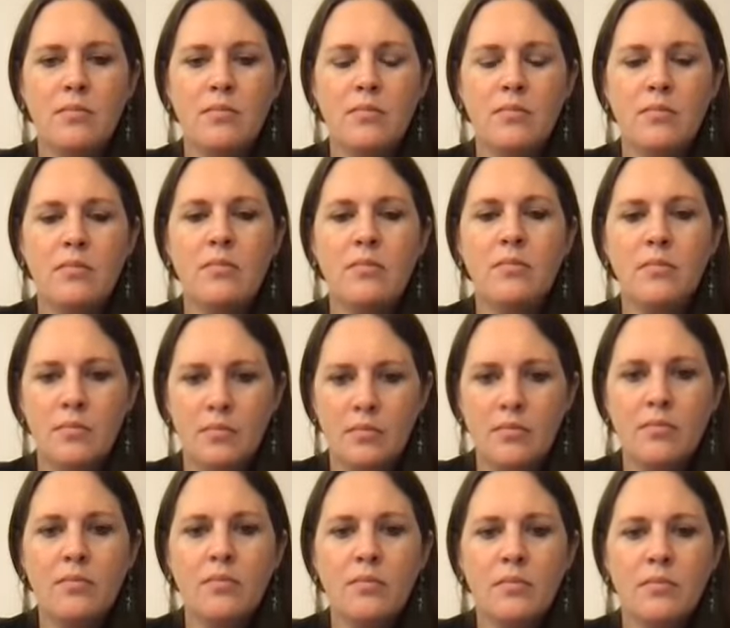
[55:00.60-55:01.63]

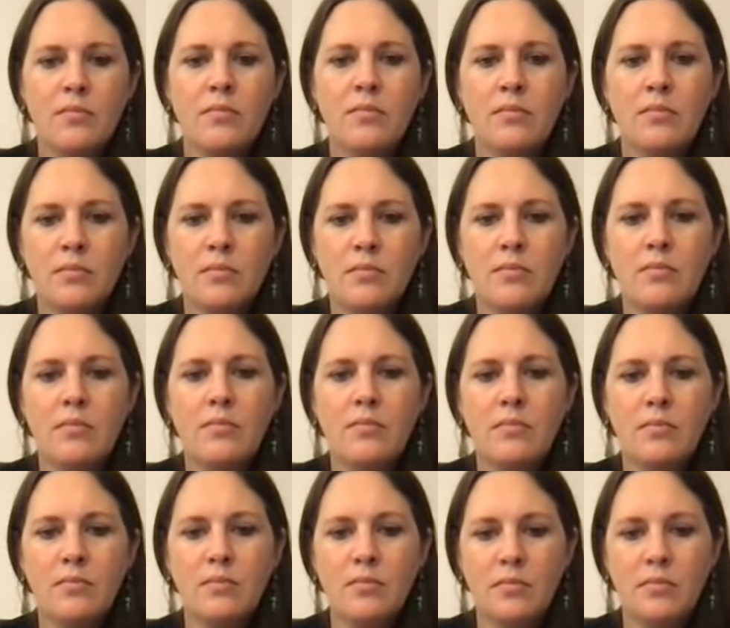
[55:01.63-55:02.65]

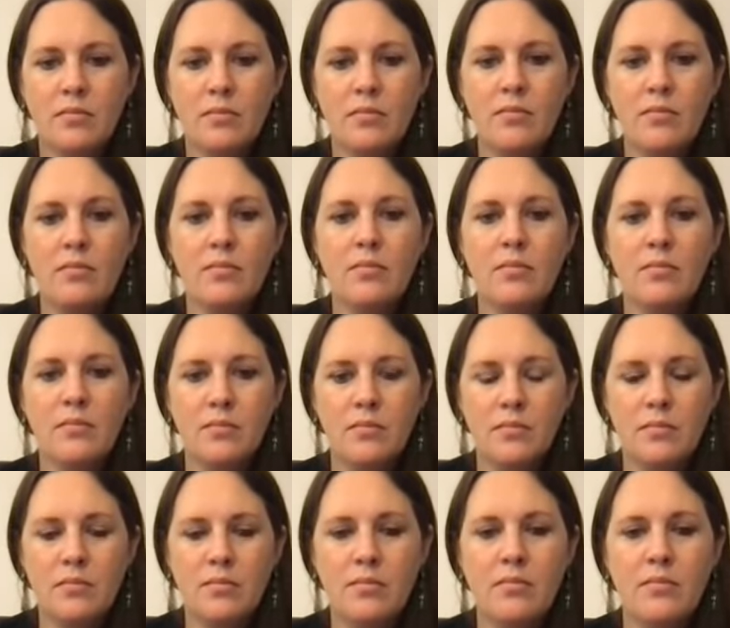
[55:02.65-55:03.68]

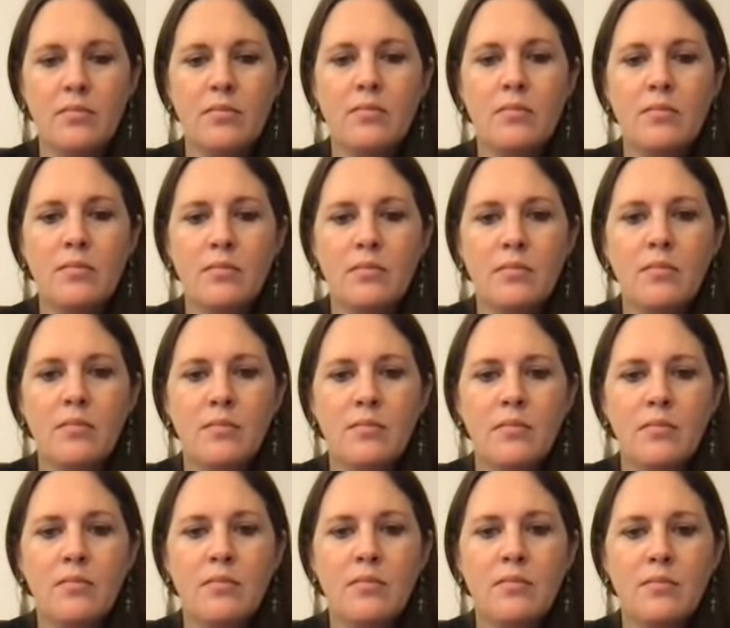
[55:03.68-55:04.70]

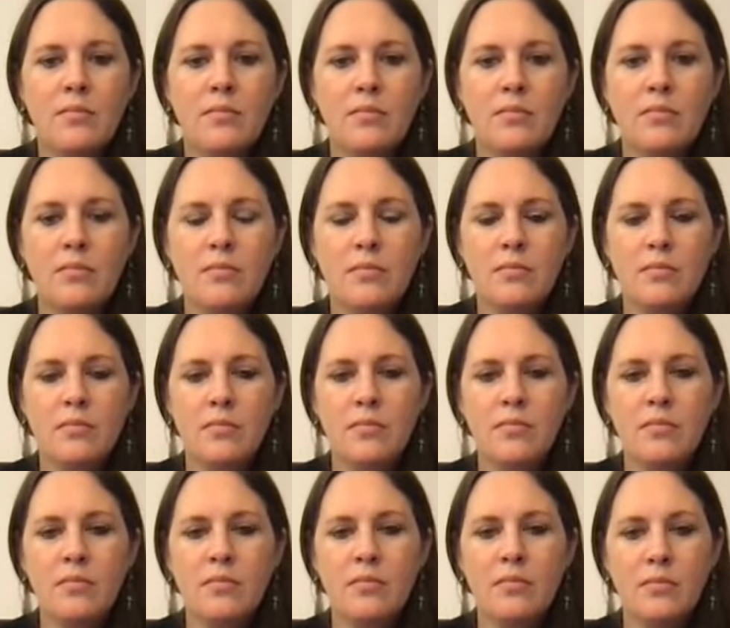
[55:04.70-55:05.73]

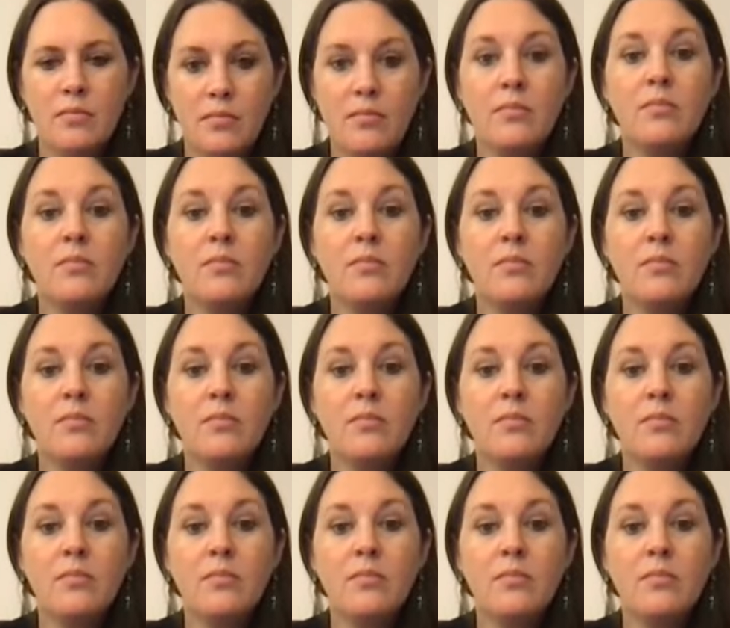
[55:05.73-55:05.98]
(silent)